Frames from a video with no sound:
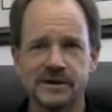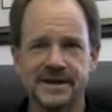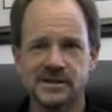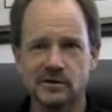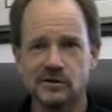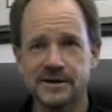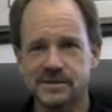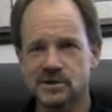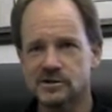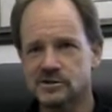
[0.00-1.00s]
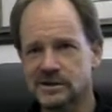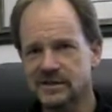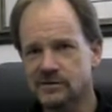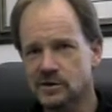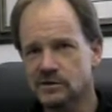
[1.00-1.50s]
her eyes out. Her husband had just
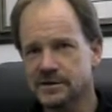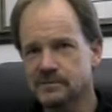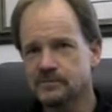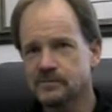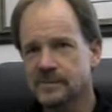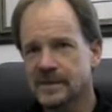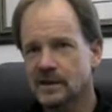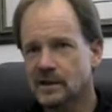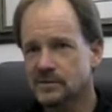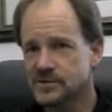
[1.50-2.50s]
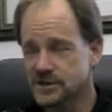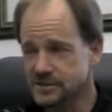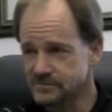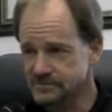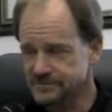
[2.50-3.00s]
left her, and she
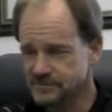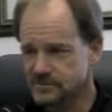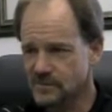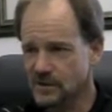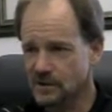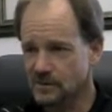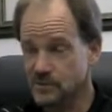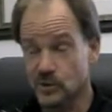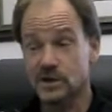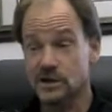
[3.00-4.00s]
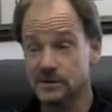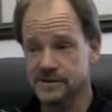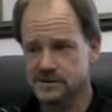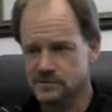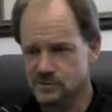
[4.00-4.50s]
had 3
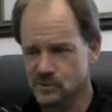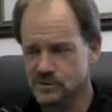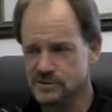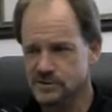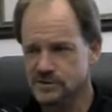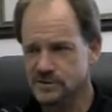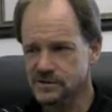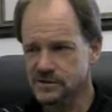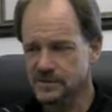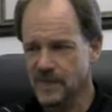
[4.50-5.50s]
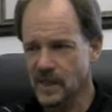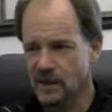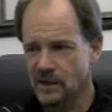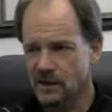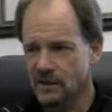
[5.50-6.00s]
kids. It was just, I
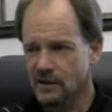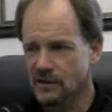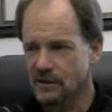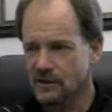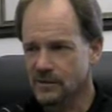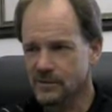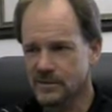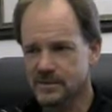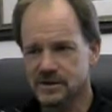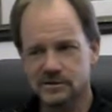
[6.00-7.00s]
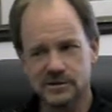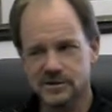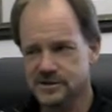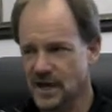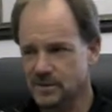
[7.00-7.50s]
mean, it
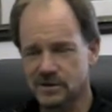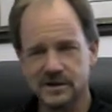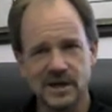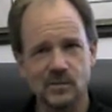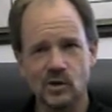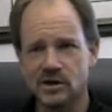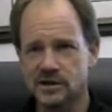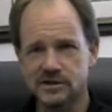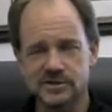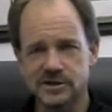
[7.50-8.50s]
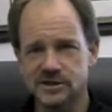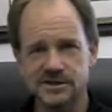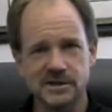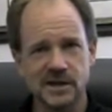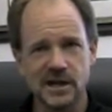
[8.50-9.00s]
just happened like that morning. And she
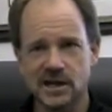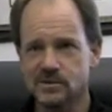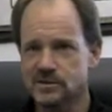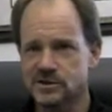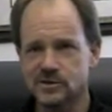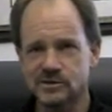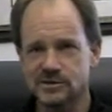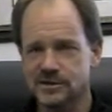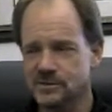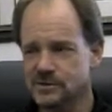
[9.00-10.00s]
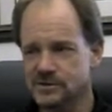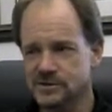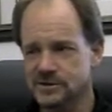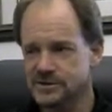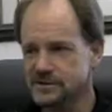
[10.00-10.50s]
just came, and it was
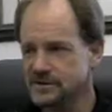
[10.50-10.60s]
just,